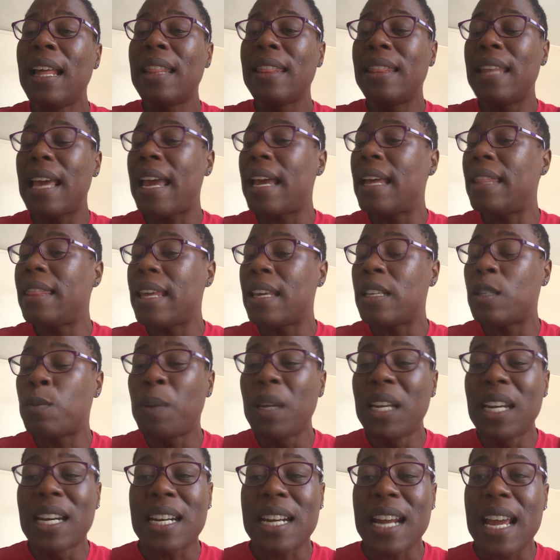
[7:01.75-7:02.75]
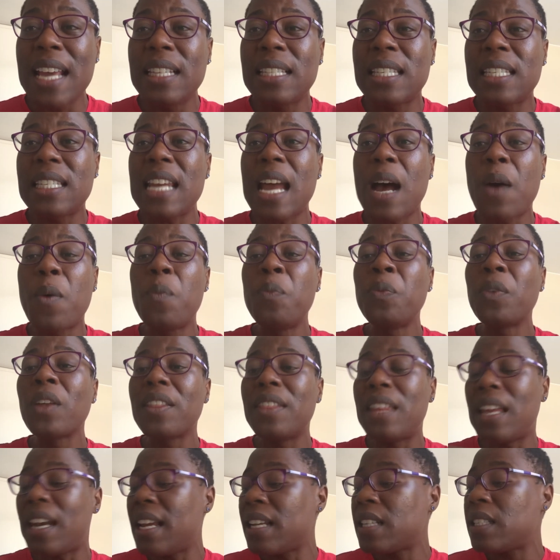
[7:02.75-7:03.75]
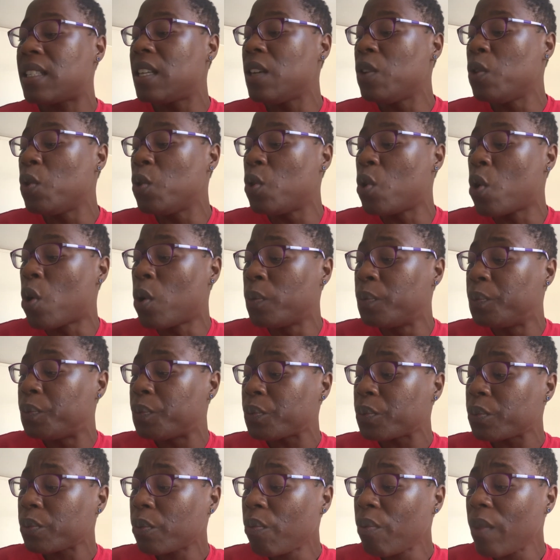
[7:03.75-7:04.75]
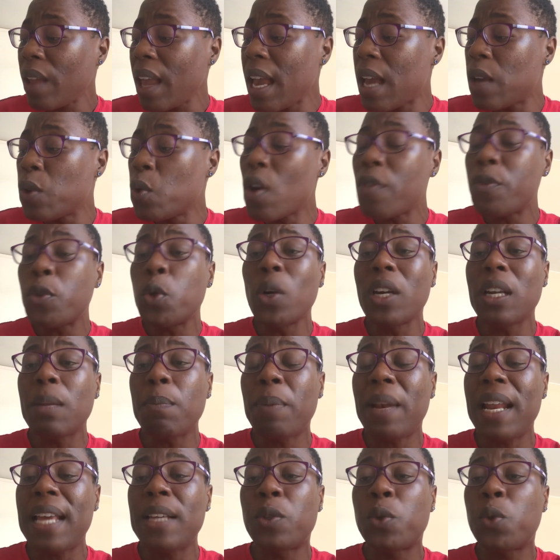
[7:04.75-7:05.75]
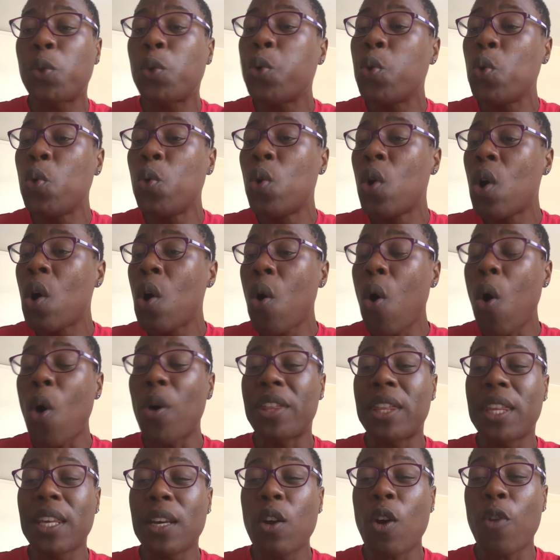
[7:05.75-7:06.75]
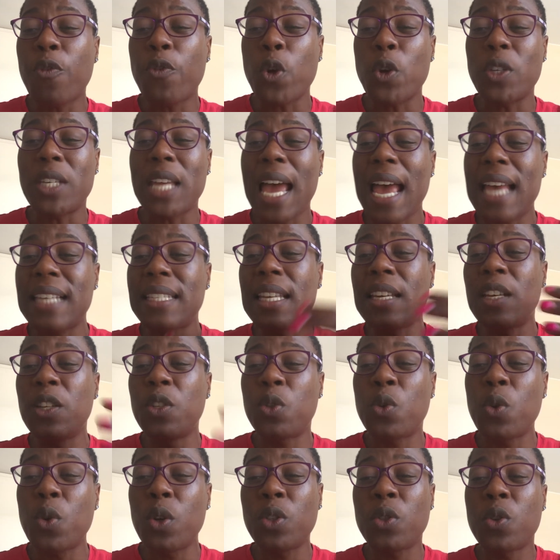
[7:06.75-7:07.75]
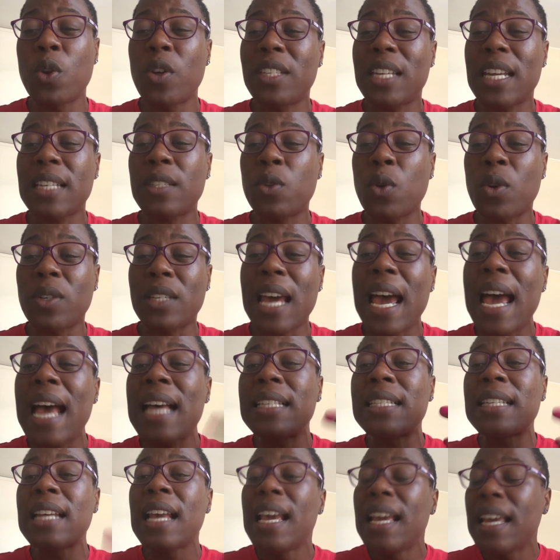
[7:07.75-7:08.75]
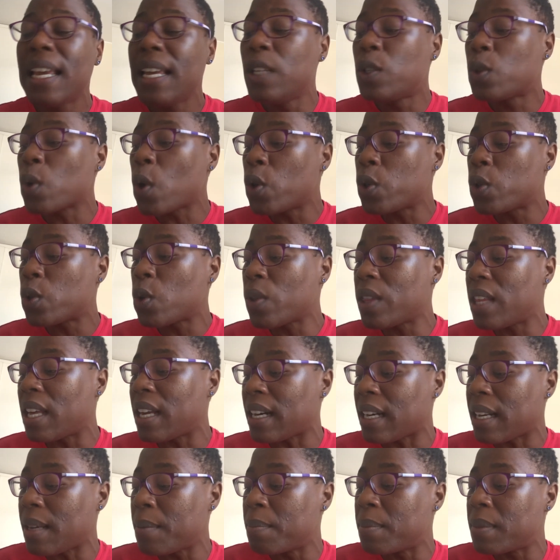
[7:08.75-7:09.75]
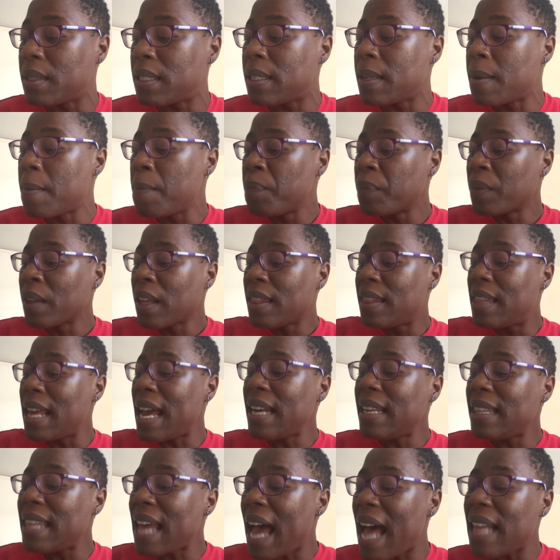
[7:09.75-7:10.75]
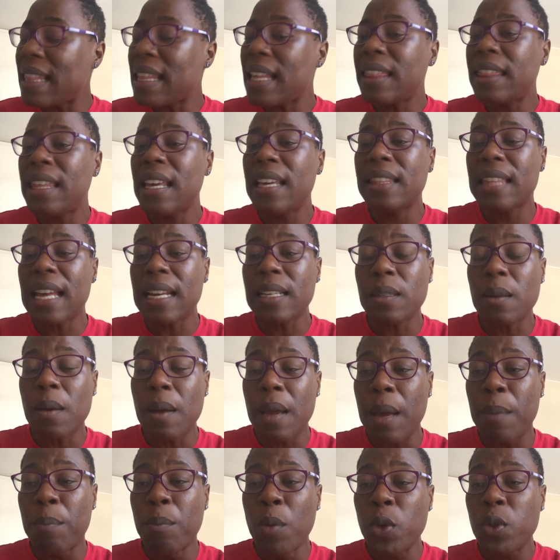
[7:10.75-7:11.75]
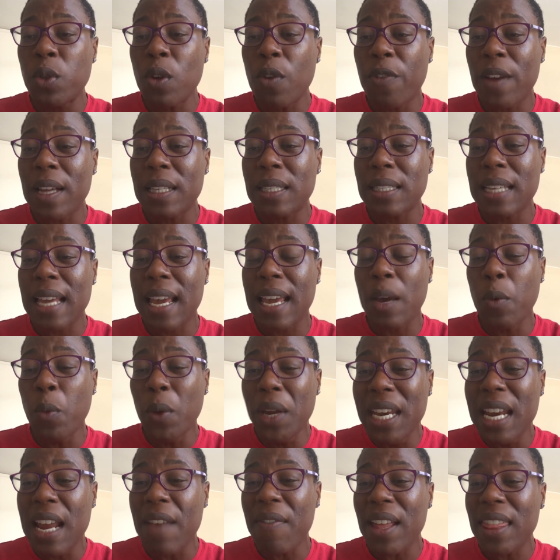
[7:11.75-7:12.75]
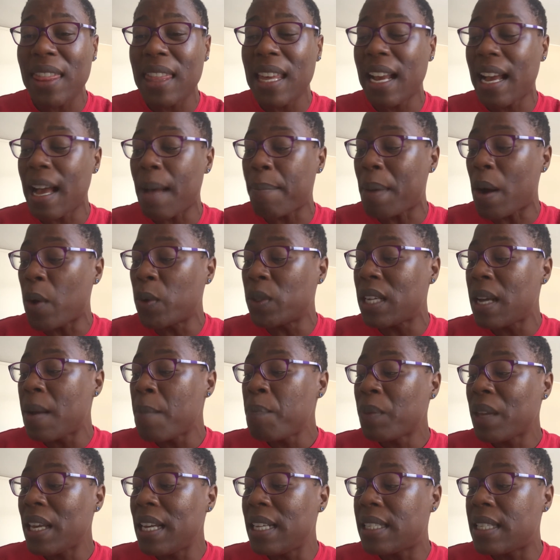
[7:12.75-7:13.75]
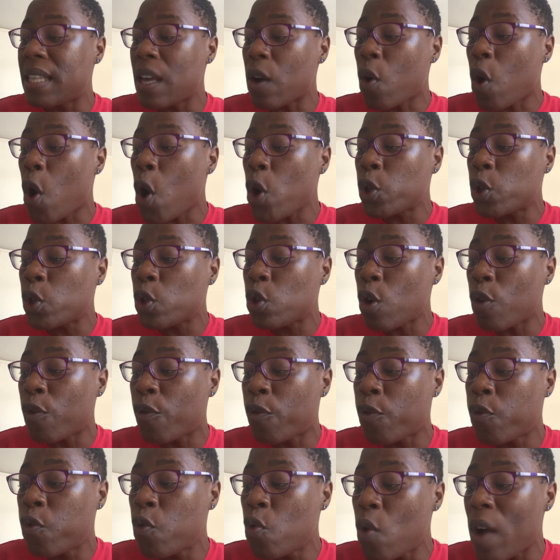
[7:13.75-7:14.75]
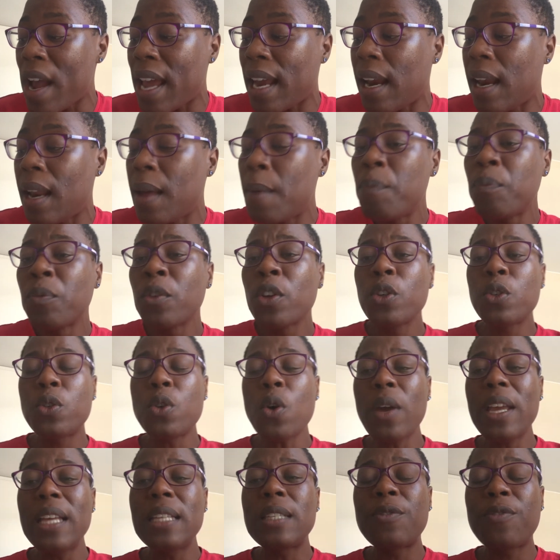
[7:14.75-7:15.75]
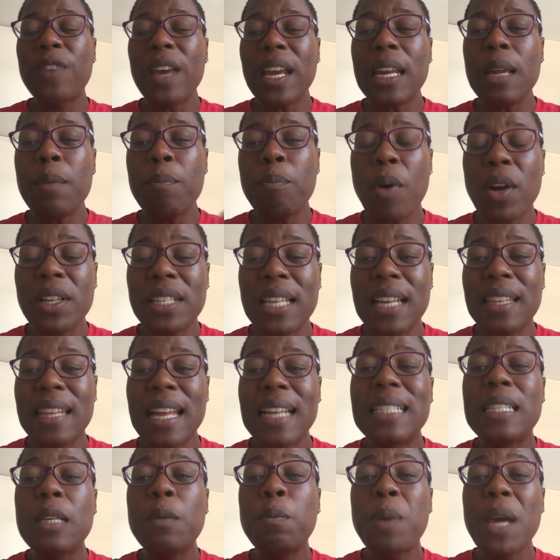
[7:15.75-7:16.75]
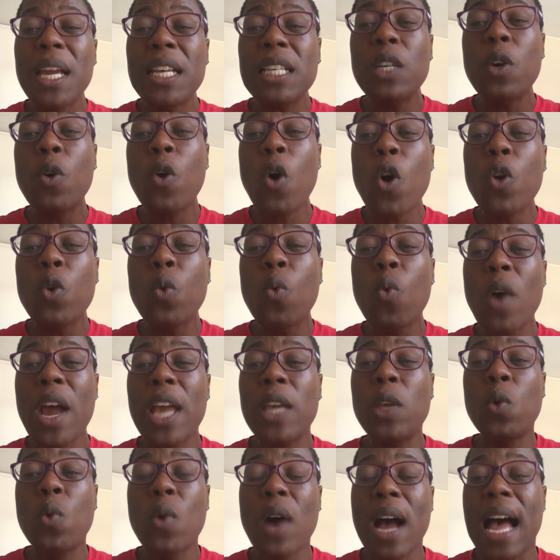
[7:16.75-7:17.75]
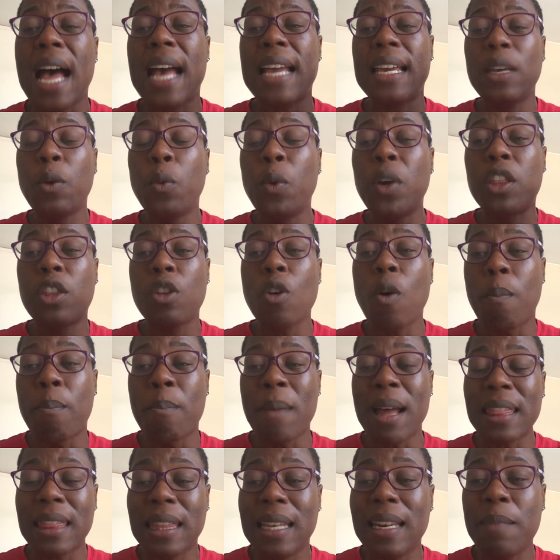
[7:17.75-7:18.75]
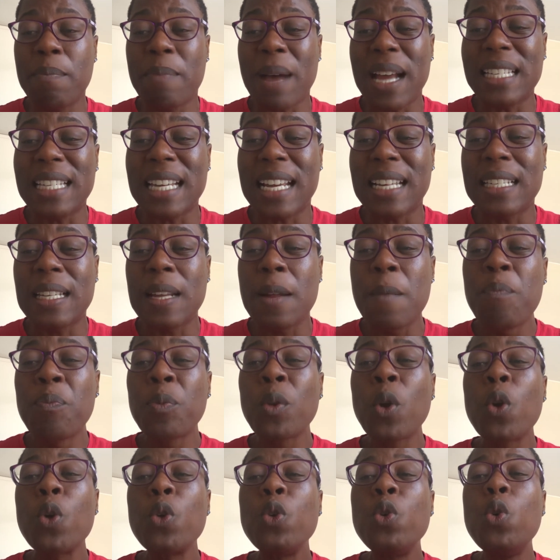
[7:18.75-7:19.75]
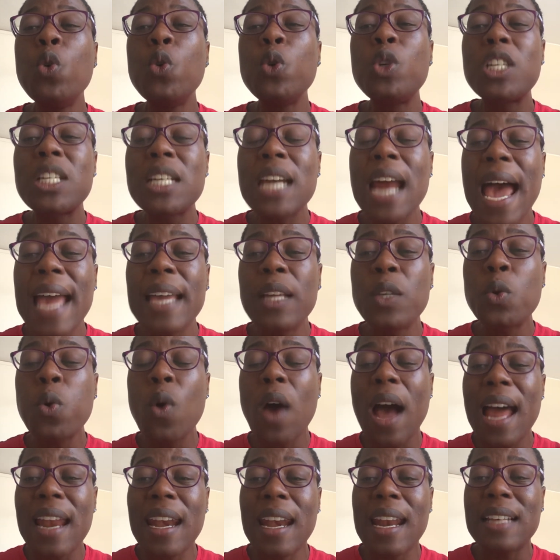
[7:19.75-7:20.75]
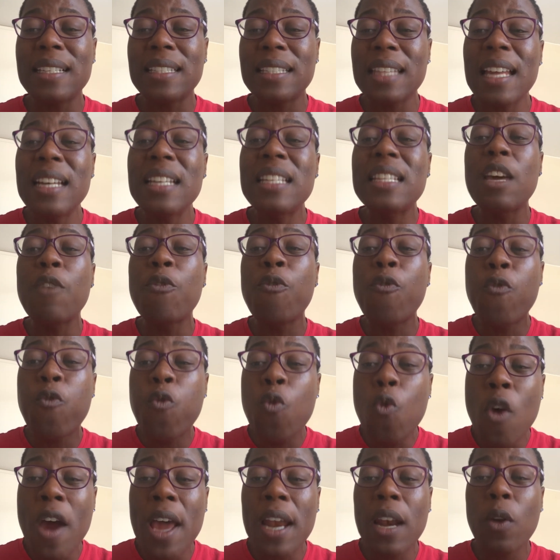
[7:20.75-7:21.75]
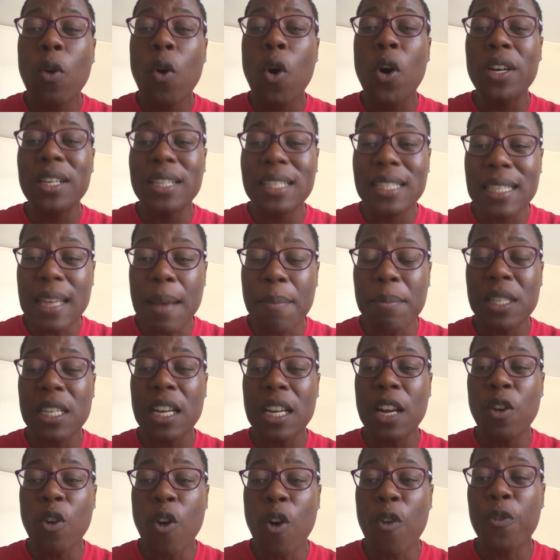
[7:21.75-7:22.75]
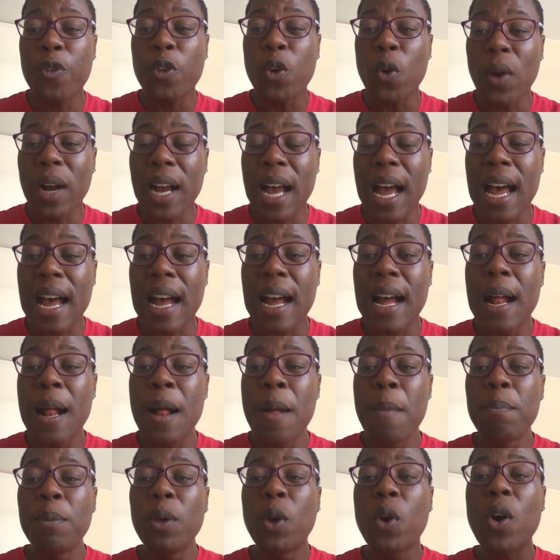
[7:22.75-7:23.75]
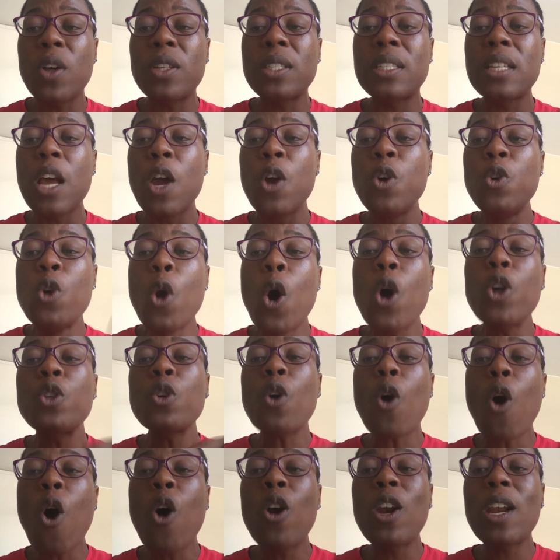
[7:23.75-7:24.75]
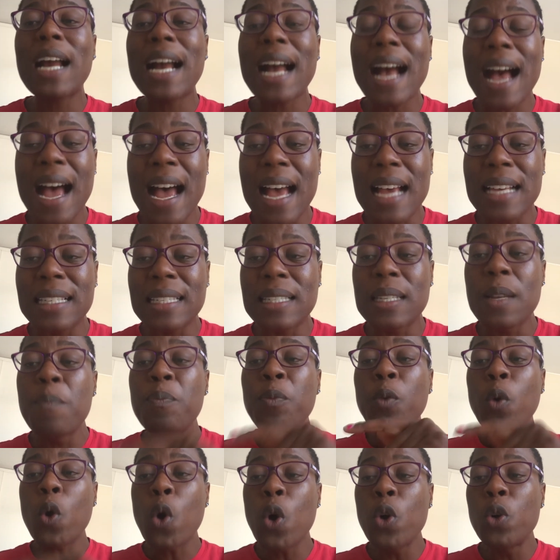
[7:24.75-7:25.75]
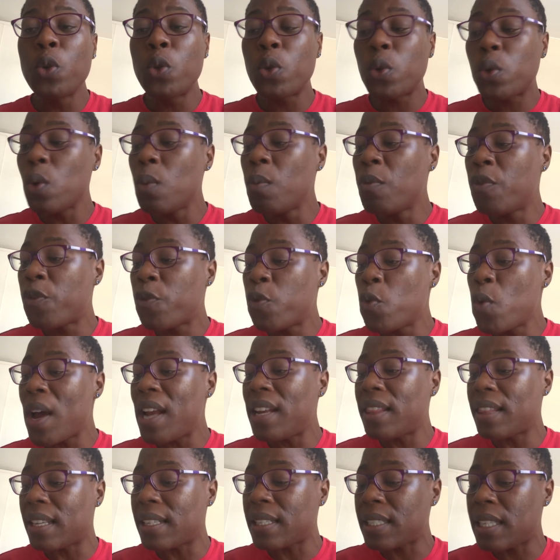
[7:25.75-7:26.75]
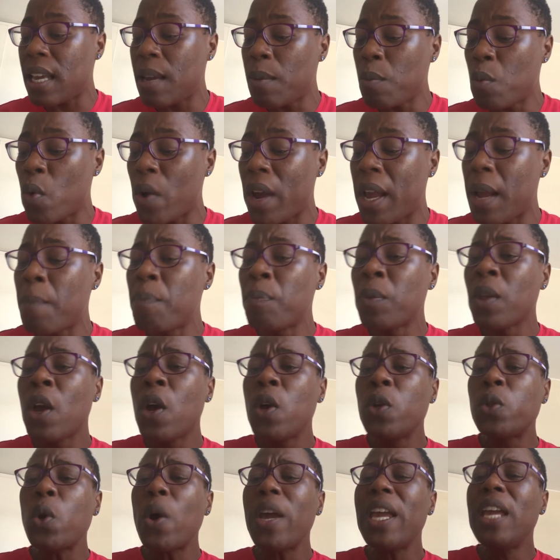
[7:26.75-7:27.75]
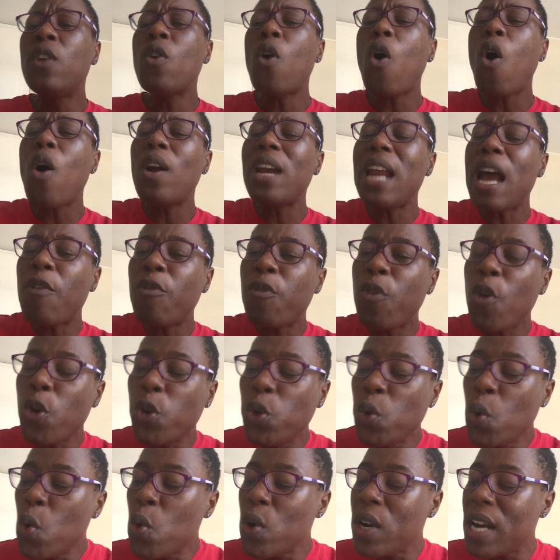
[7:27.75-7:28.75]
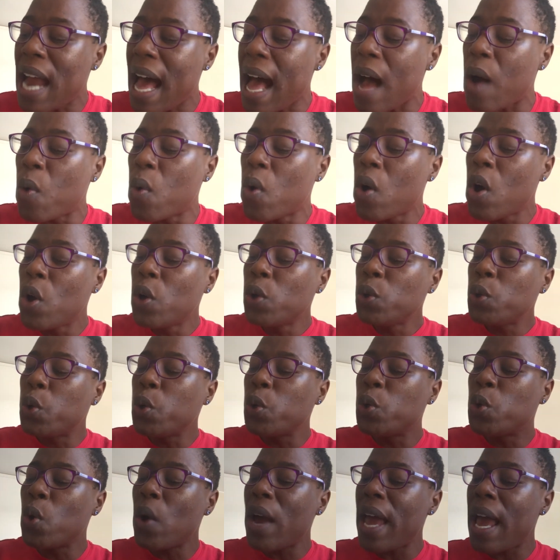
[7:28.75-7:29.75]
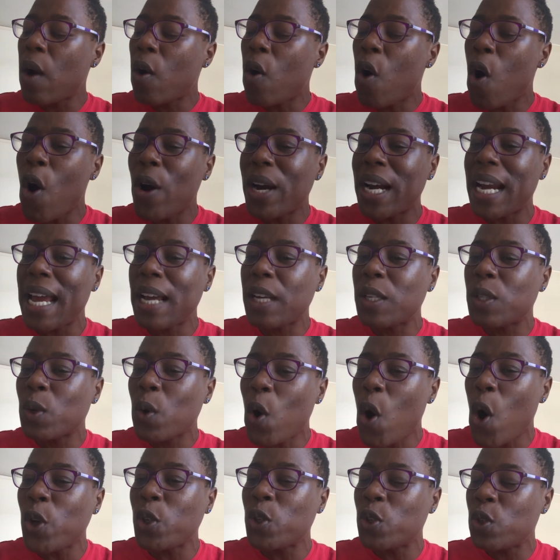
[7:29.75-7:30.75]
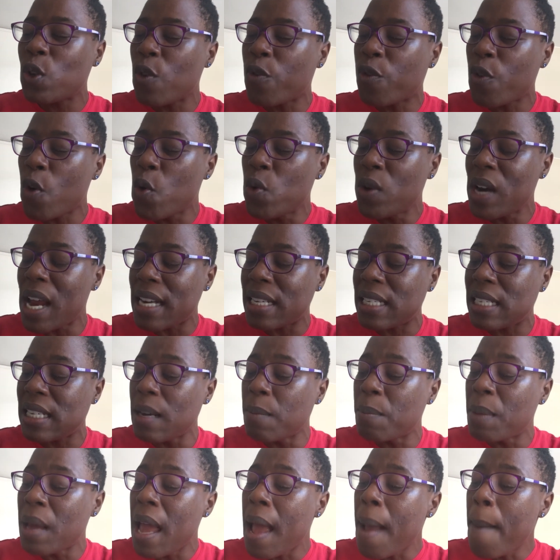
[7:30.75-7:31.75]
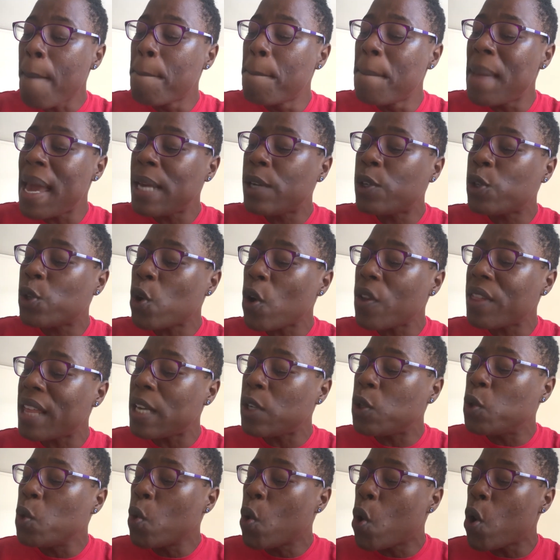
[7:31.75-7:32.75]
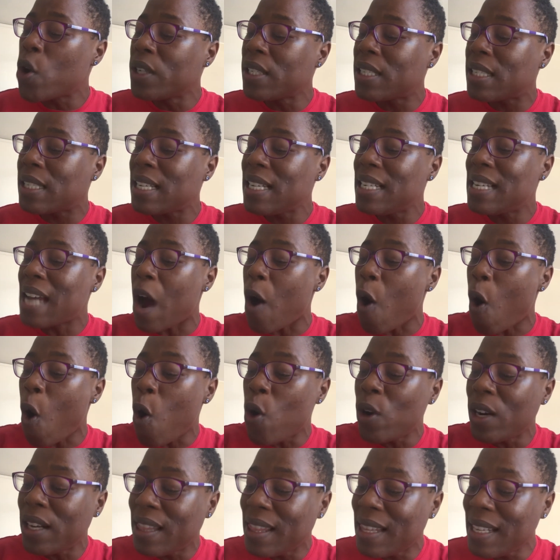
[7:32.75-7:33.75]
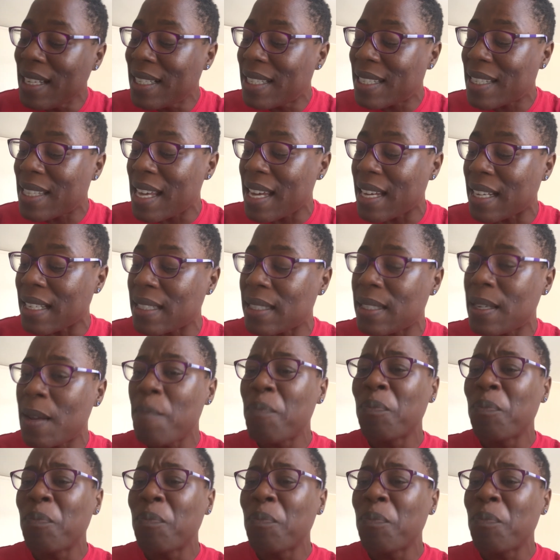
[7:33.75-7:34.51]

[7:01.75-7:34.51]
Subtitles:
There's been rains now. The next thing you know, you have to replace 2 or 3 of your tires, and it's not just your tires, it's also the rims. Then the other thing that most of us, we never think about is the cost of fuel. So it's very important that depending on where you are with your monthly budget, you try to understand the fuel consumption of your car, because not all cars consume fuel the same way. So in order for you now to do a correct cost of ownership, make sure that you consider all these things.